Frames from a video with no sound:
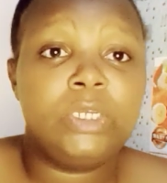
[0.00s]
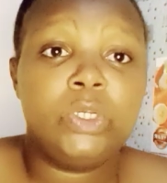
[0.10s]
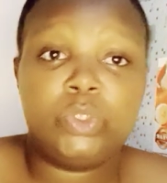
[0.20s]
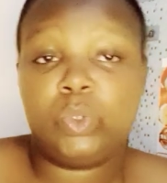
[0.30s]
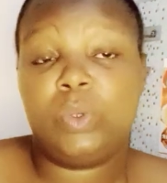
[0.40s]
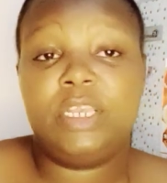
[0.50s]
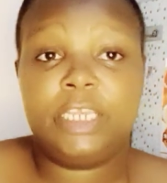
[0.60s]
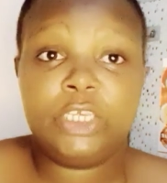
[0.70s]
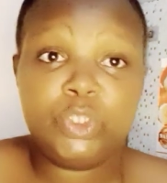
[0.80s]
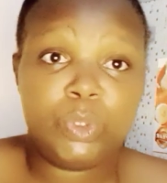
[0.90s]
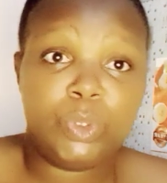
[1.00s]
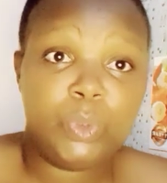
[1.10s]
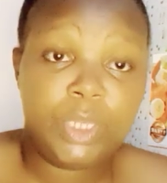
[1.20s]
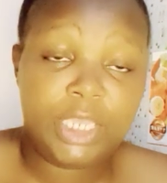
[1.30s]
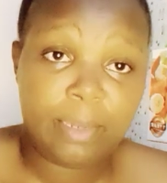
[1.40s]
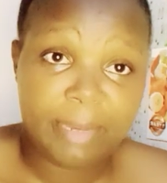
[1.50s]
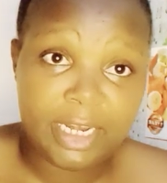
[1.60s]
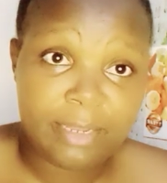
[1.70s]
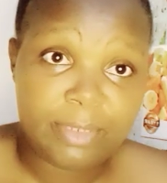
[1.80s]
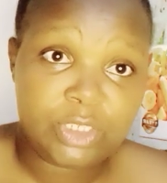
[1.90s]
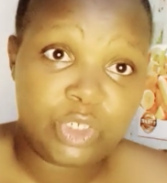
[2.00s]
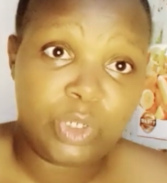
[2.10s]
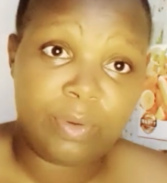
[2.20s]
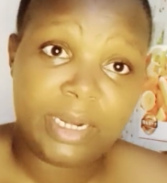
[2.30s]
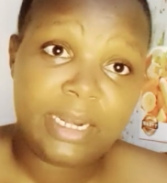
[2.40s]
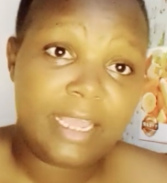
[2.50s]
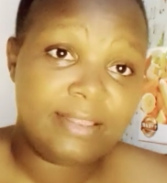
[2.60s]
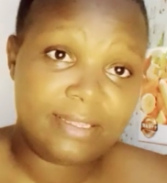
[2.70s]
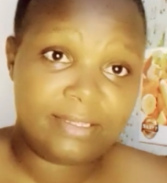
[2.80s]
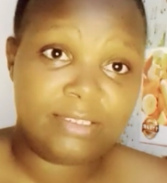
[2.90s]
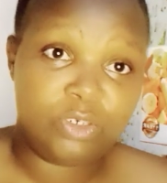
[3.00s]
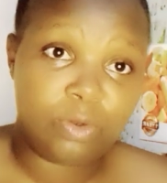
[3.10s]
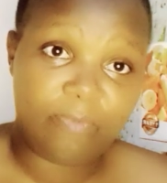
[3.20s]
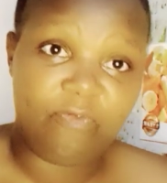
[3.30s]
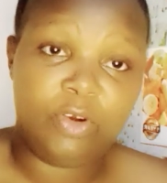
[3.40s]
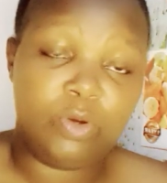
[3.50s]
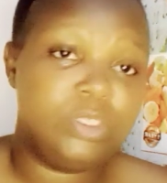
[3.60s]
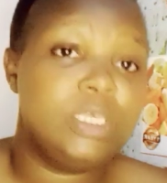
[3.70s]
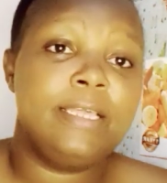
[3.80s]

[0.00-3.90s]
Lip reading: So in case you're new here, my name is Doreen and this is Top Vlogs.